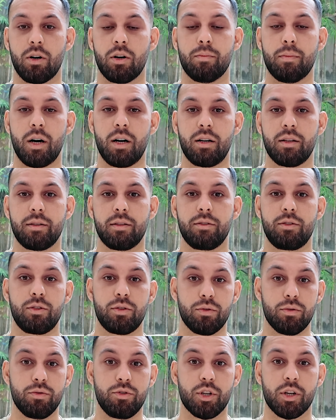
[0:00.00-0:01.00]
Oman
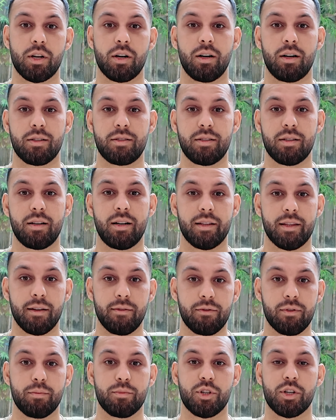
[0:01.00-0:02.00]
to Jakarta and then from